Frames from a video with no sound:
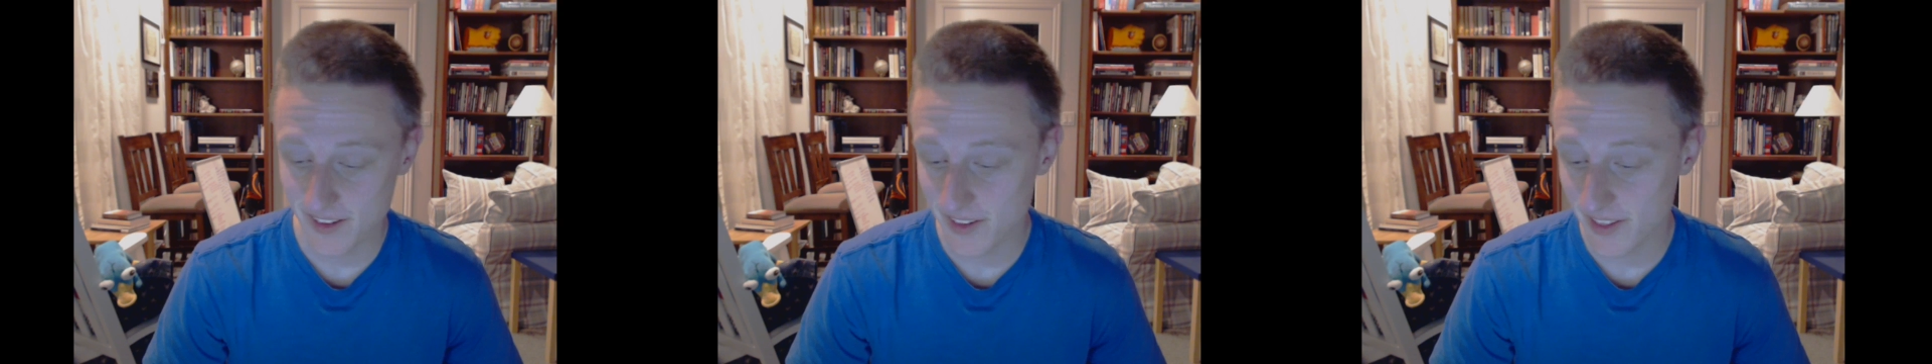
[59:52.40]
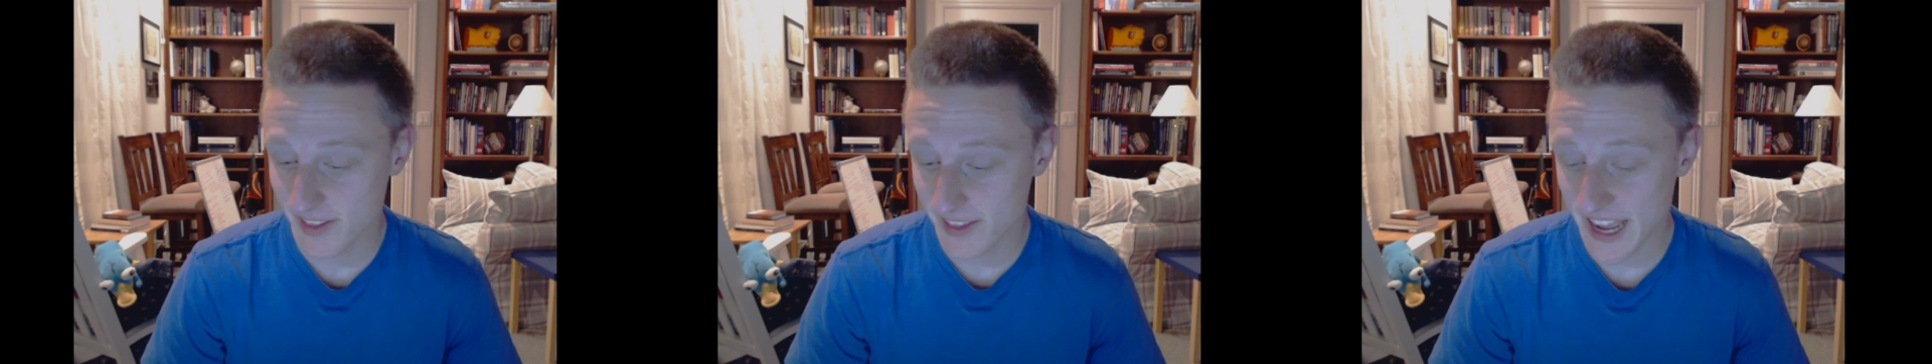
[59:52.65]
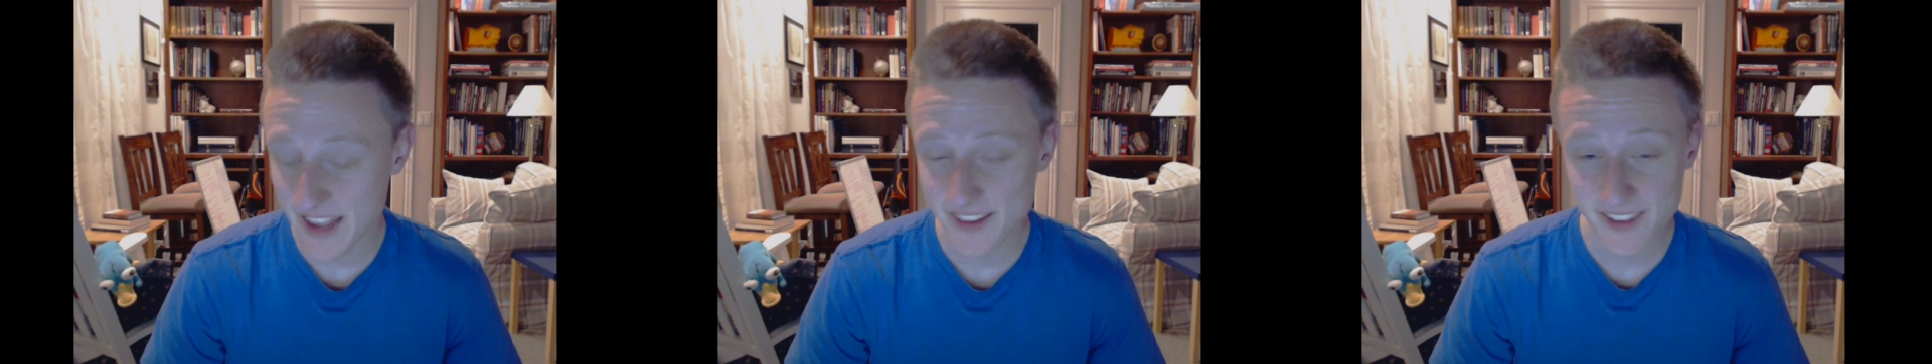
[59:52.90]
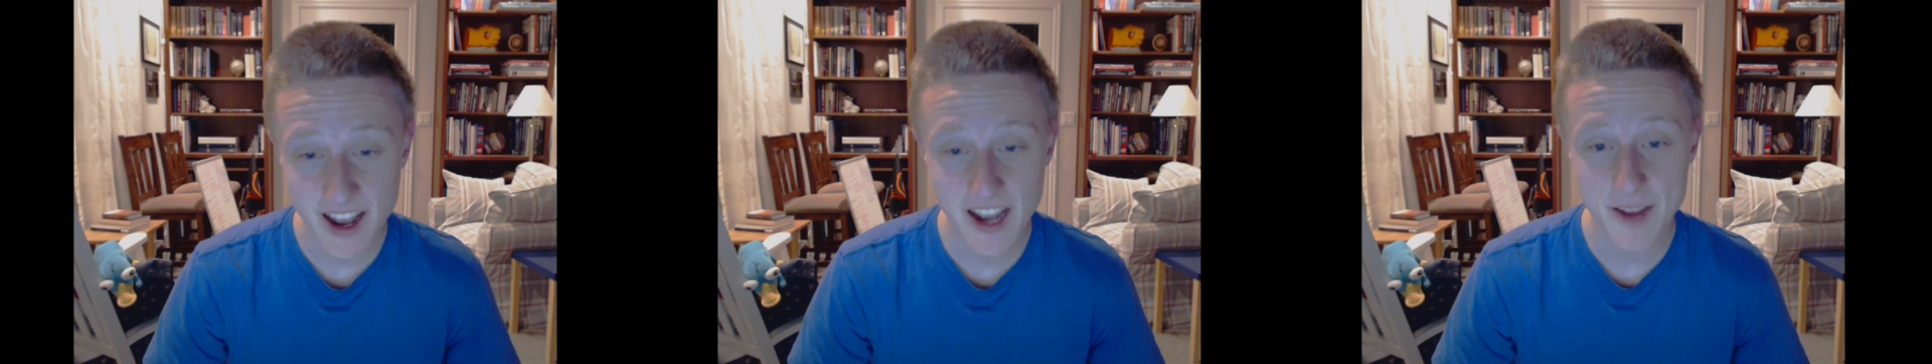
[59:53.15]
that
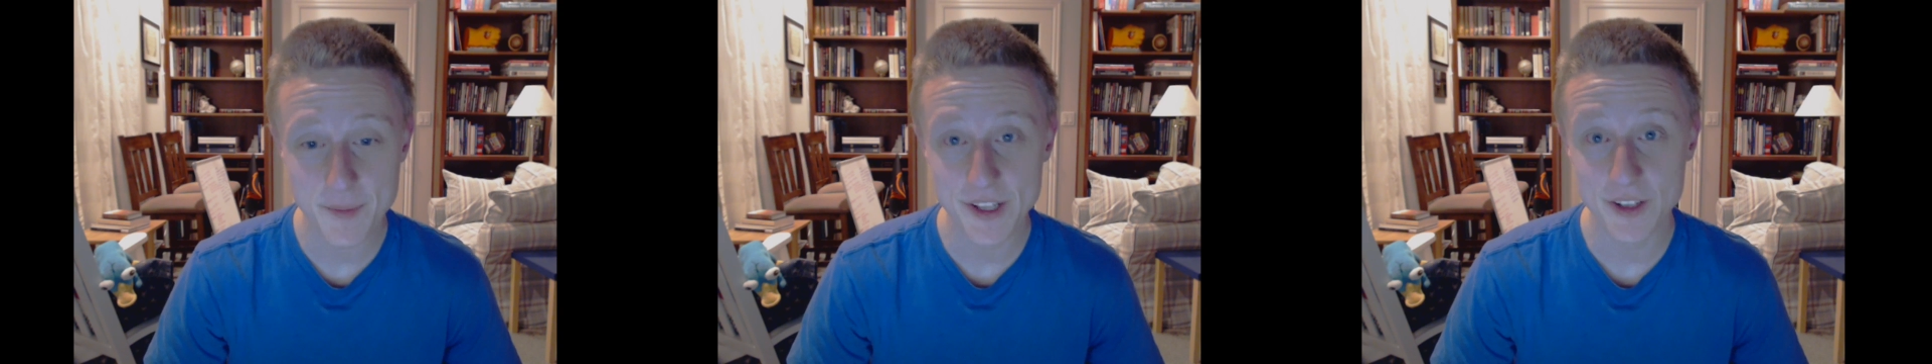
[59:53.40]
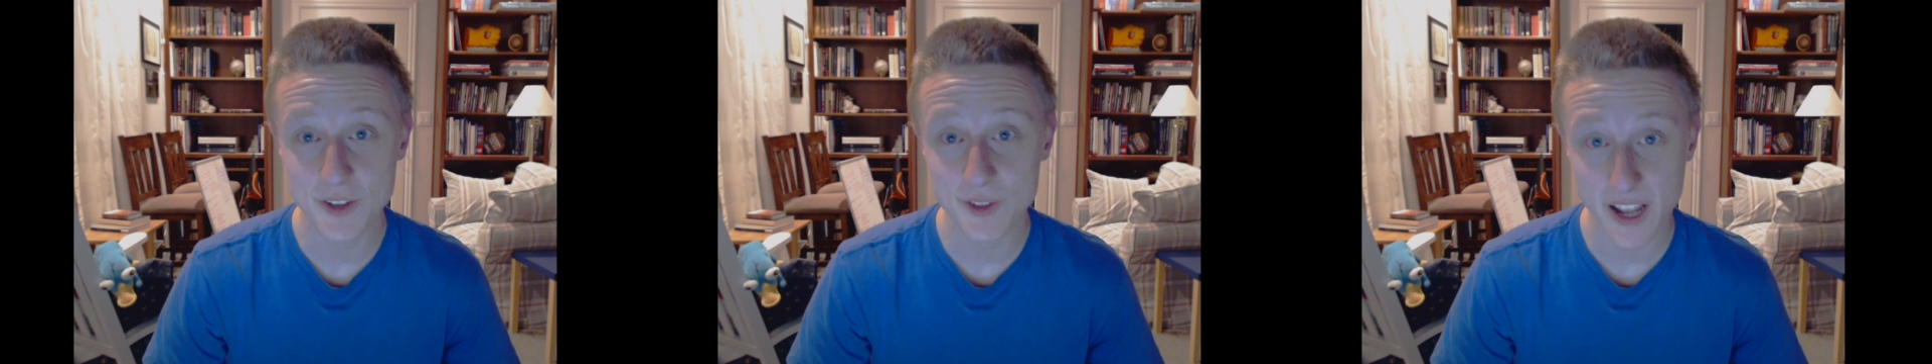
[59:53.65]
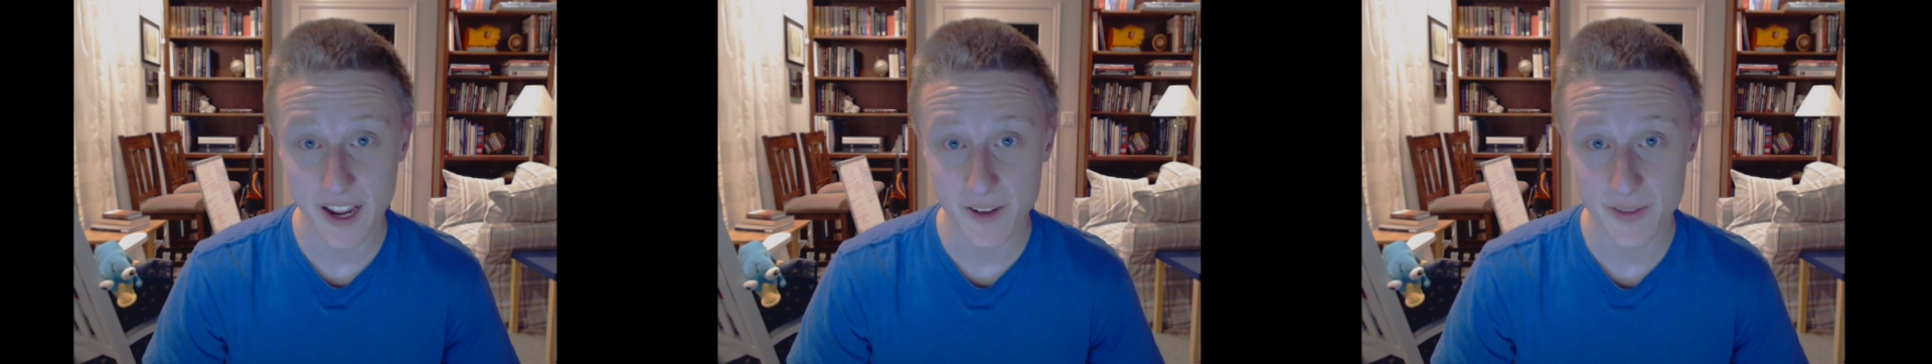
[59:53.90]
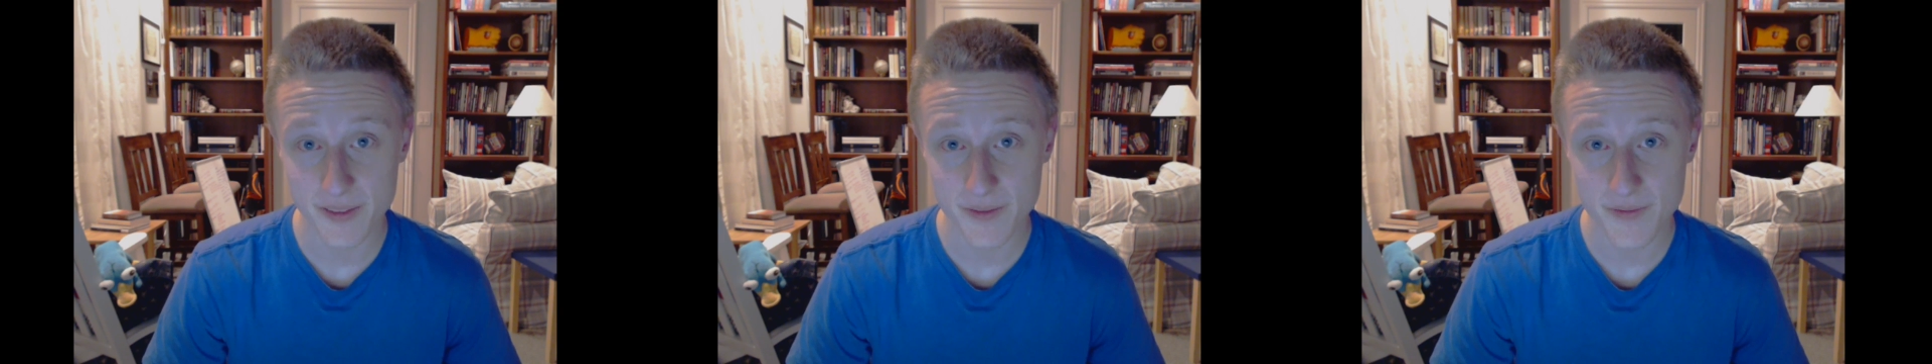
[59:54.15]
time in your
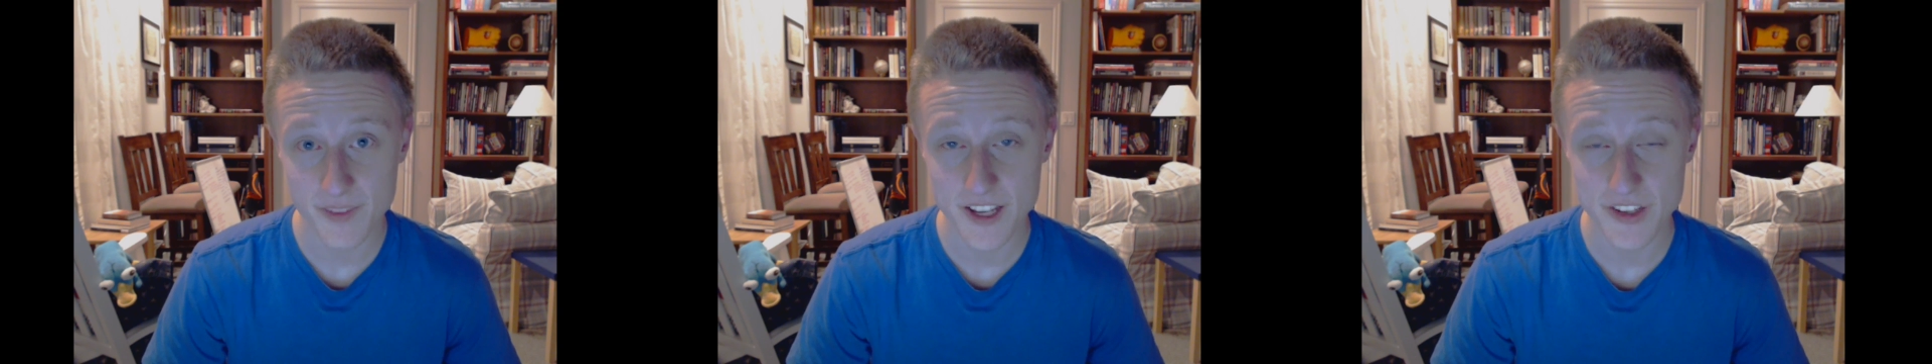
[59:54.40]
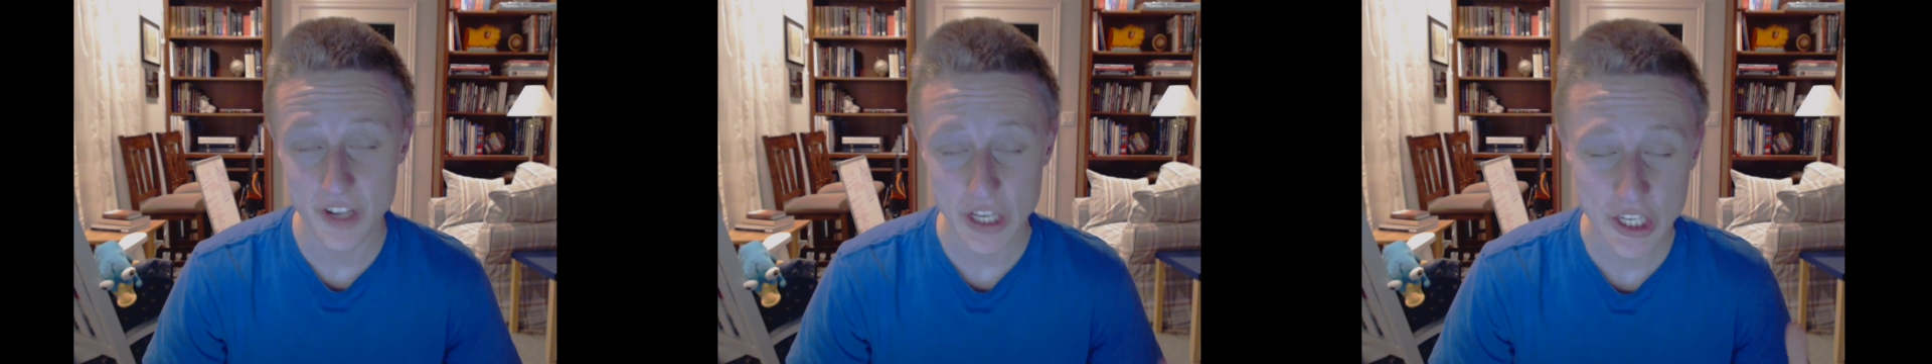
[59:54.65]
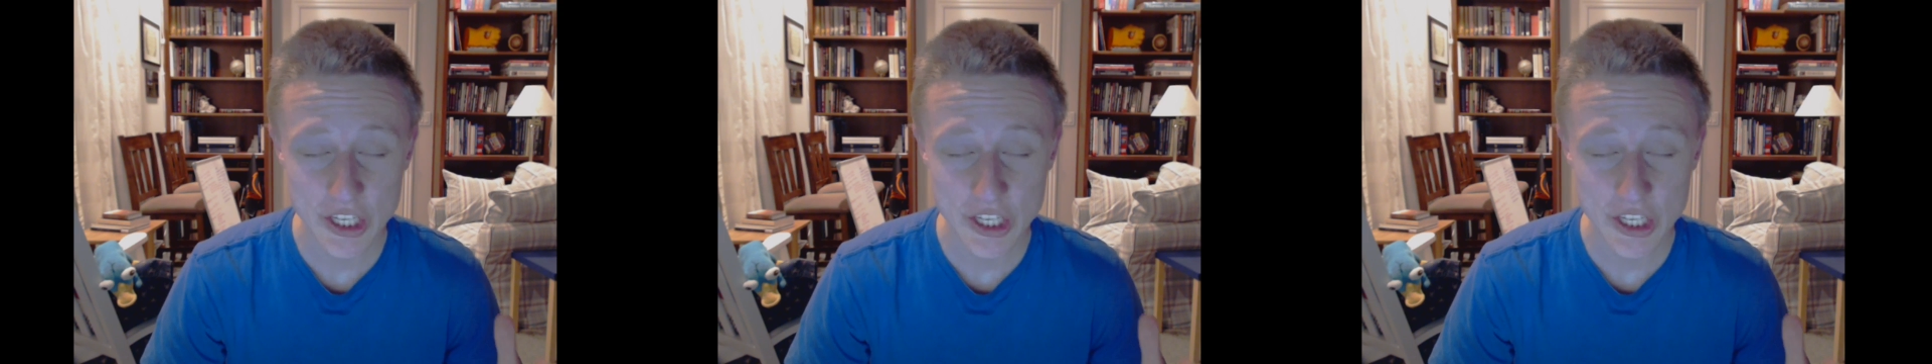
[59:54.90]
life is a